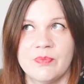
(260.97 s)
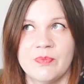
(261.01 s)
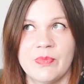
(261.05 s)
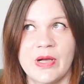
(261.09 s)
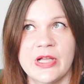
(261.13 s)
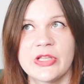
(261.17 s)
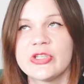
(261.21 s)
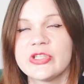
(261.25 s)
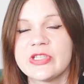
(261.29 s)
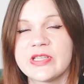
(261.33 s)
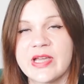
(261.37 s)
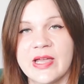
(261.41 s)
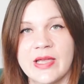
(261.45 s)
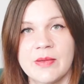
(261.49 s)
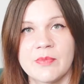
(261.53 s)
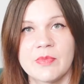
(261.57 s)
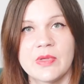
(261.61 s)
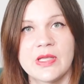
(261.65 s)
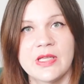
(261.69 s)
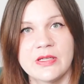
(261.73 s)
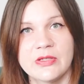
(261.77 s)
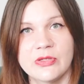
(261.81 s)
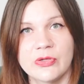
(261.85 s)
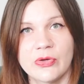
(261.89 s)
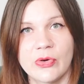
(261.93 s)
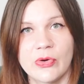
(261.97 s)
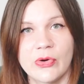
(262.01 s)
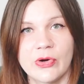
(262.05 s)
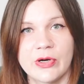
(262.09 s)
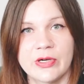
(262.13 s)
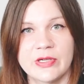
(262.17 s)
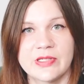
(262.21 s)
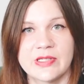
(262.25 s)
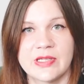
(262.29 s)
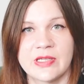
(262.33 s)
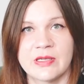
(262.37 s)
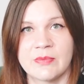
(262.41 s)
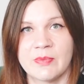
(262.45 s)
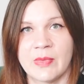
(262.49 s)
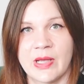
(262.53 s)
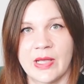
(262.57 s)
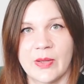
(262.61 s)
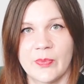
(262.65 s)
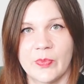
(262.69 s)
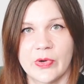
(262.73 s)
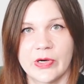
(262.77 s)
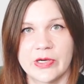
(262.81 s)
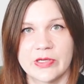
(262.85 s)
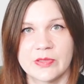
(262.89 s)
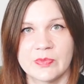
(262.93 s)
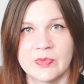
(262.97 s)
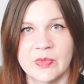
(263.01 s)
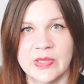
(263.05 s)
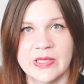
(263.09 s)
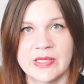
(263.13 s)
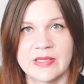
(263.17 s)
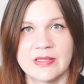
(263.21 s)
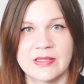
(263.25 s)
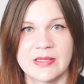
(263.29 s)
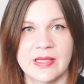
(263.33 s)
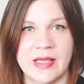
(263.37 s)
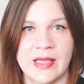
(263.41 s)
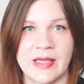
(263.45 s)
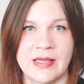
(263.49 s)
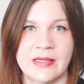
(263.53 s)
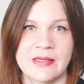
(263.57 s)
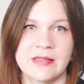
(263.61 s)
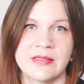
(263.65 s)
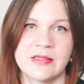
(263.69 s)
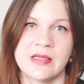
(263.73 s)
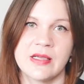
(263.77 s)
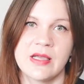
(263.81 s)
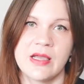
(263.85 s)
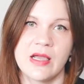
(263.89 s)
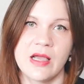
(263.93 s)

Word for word: much time indoors in my apartment and